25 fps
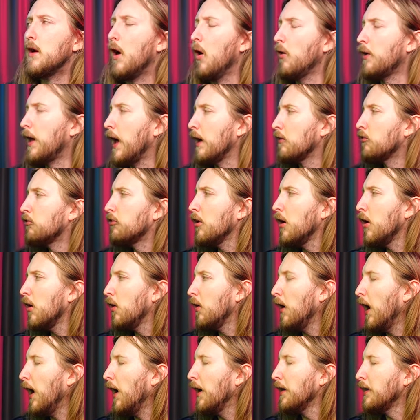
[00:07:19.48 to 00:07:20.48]
Okay,
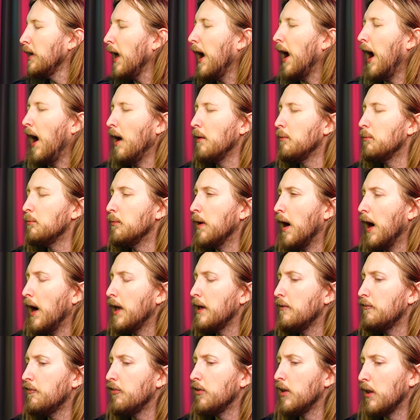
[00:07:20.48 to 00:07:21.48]
so uh, yeah, I,
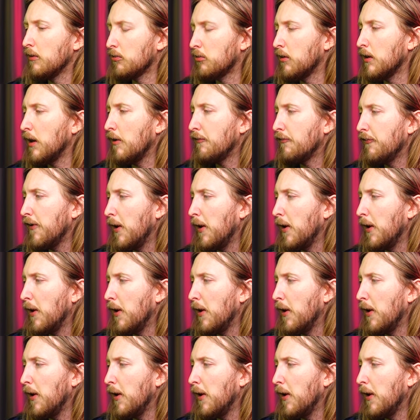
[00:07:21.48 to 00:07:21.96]
I've listened a